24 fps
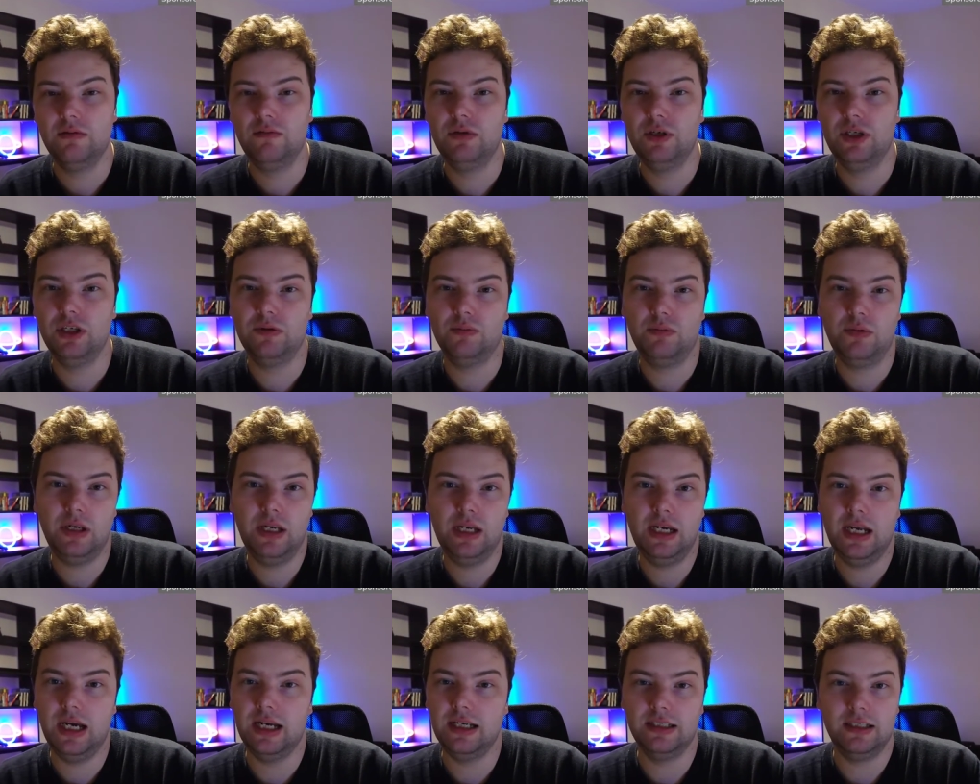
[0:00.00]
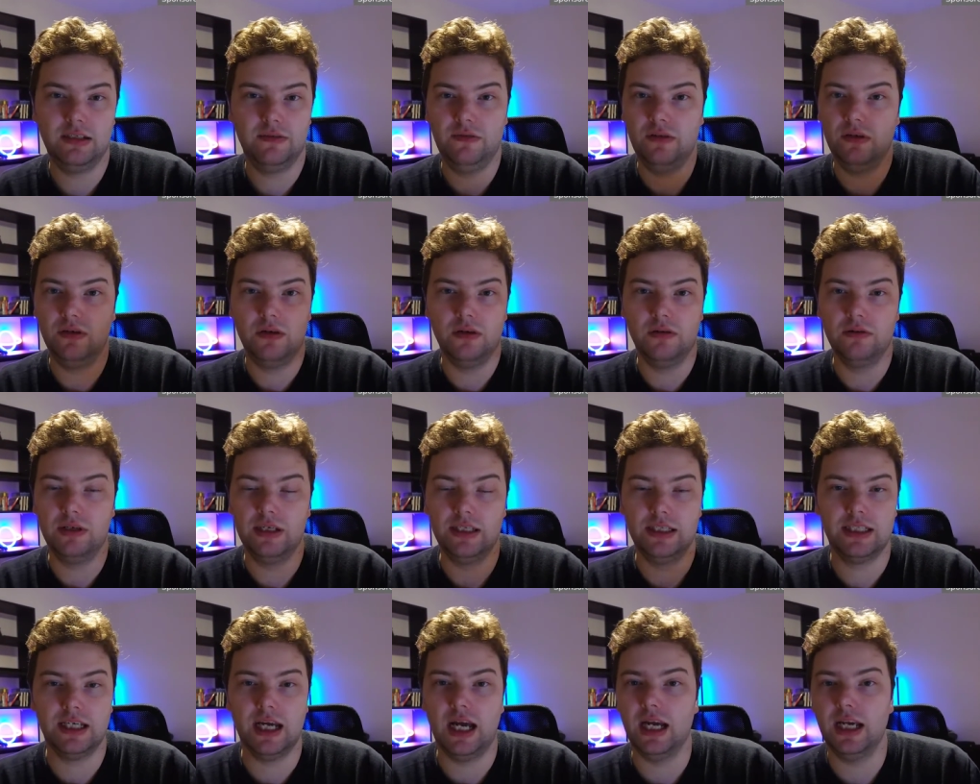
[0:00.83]
which is pretty nice if you're going
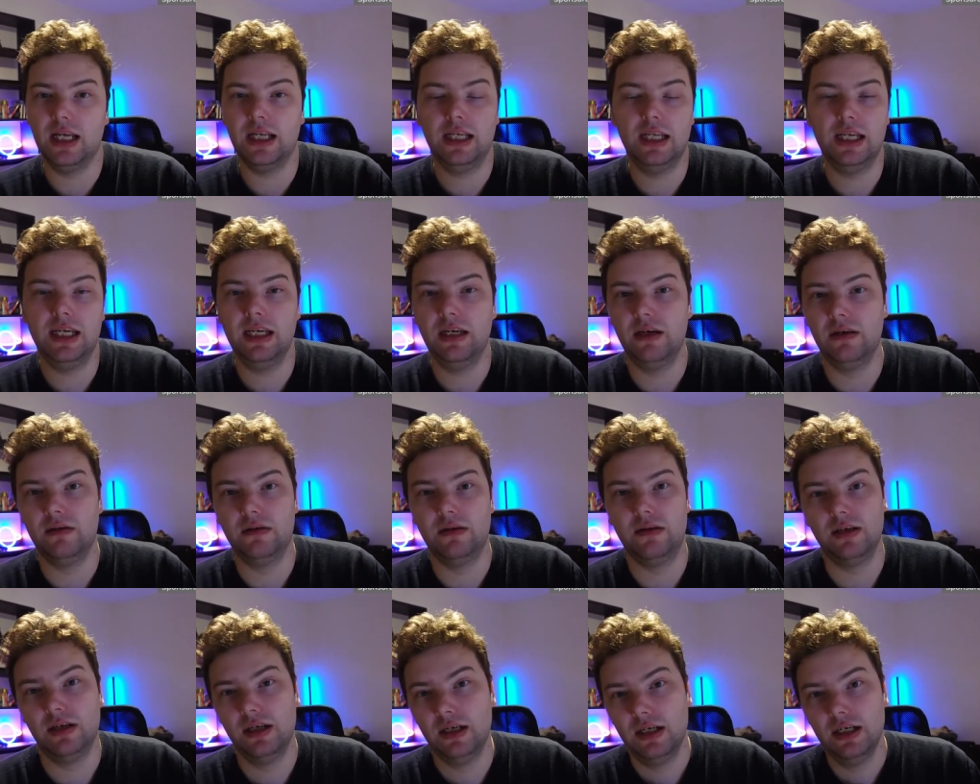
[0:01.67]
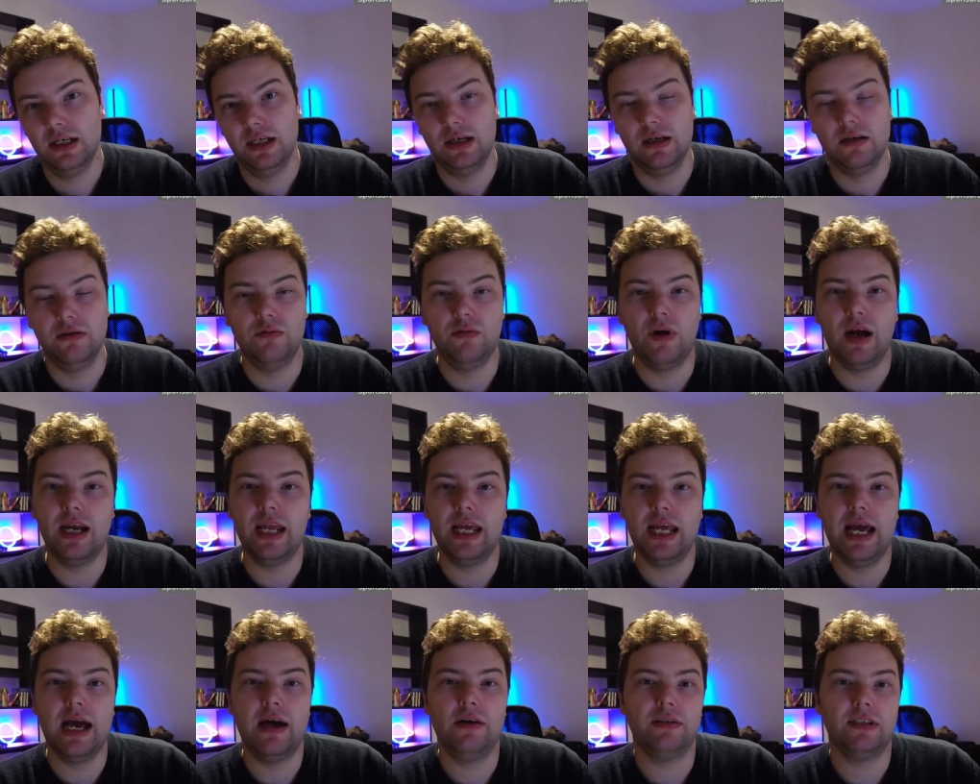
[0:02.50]
cycling or
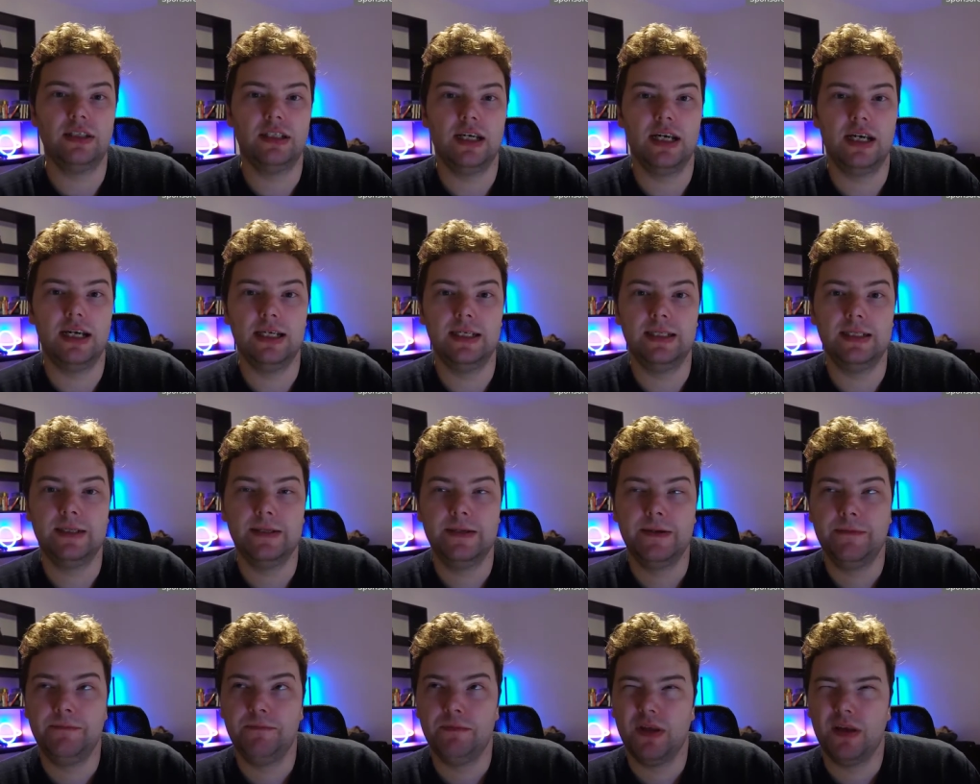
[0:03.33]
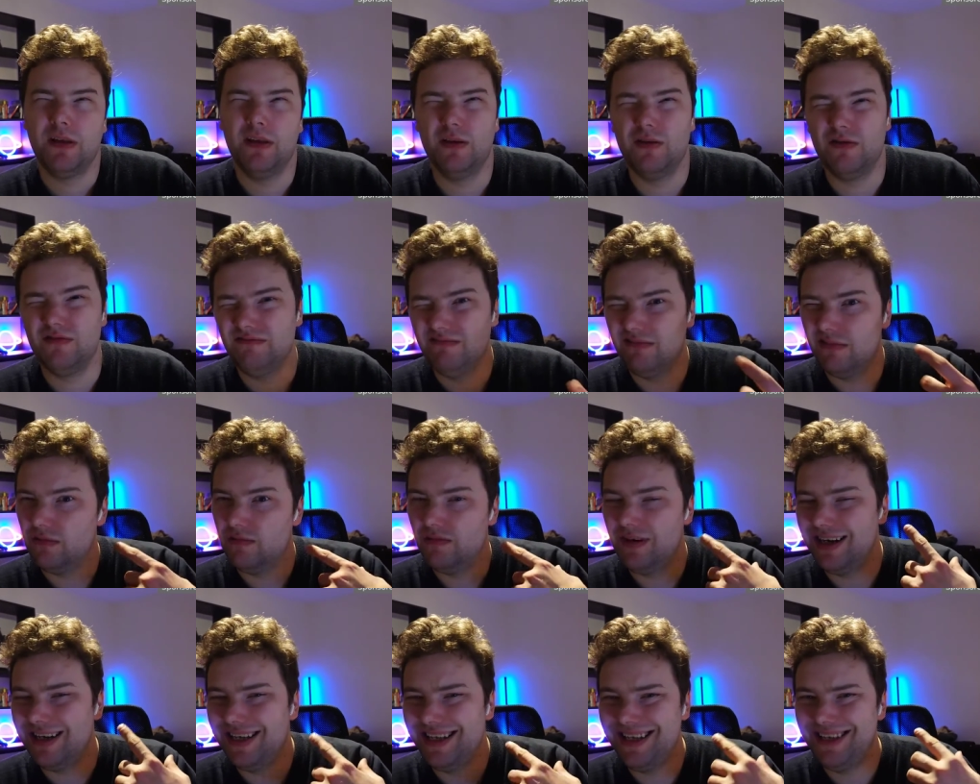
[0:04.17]
running outside. Though
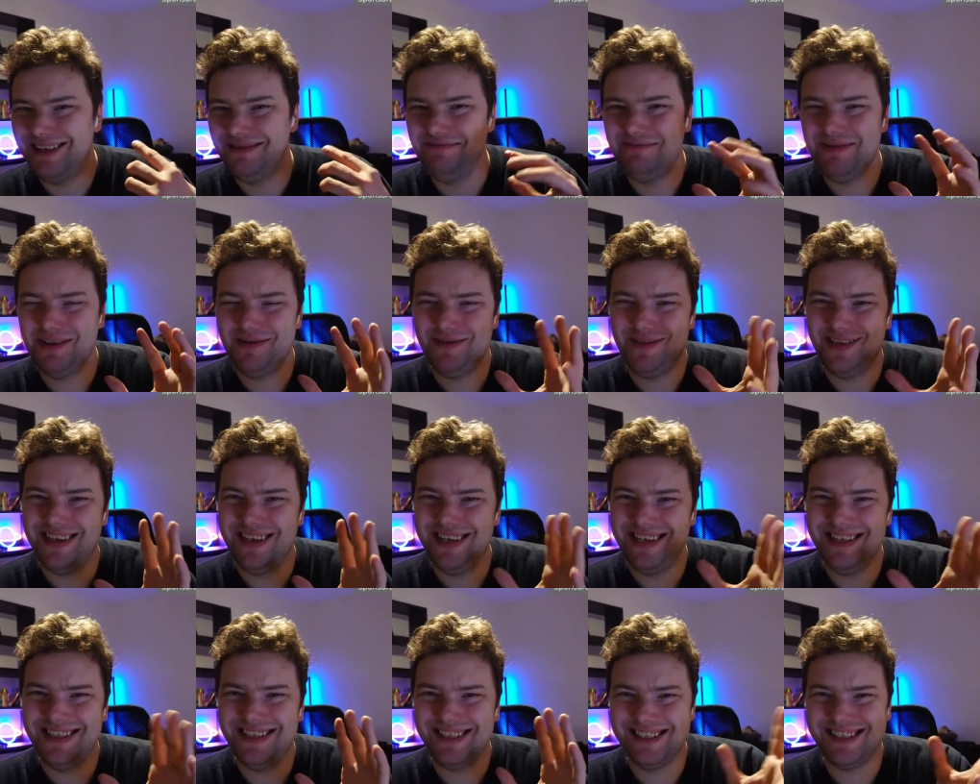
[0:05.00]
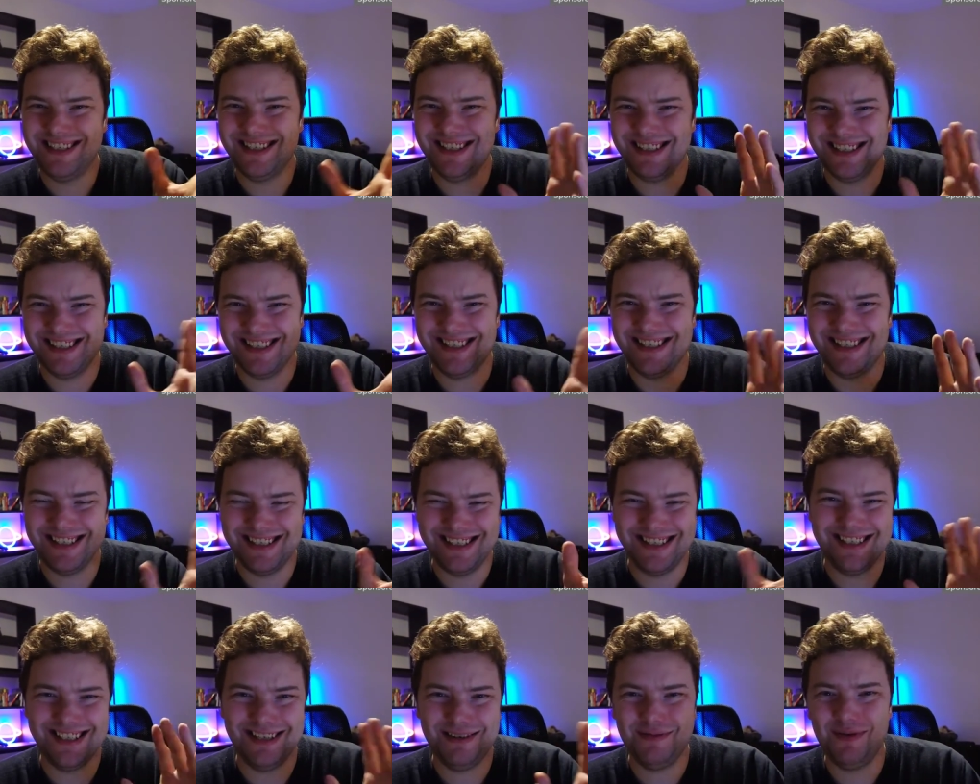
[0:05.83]
running with these,
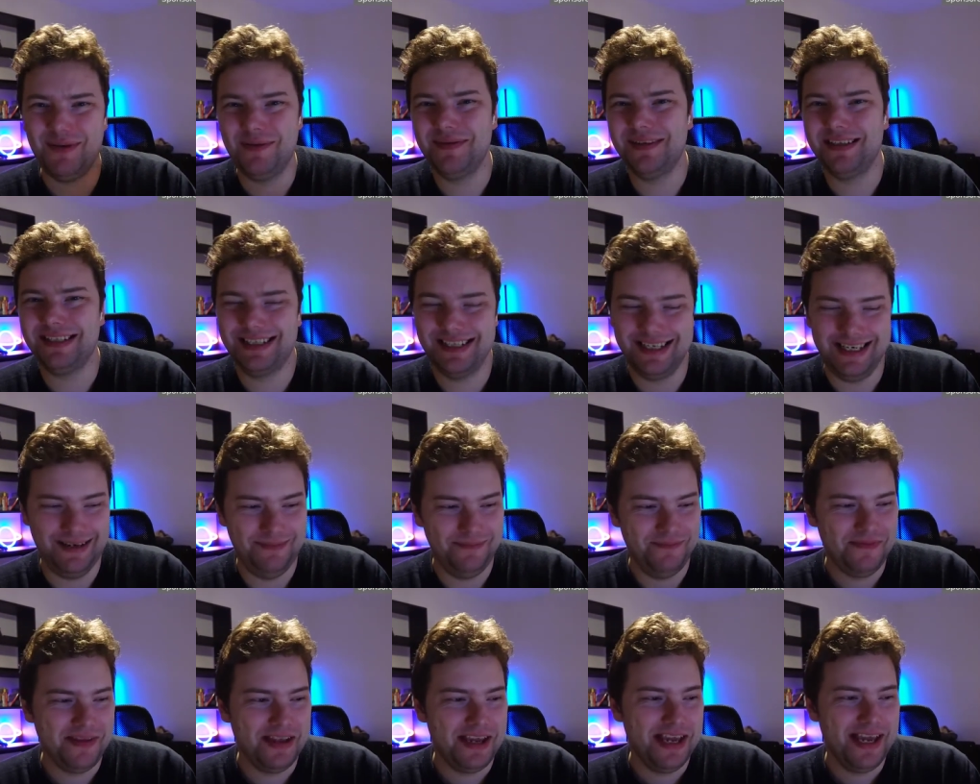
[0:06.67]
uh, we will see.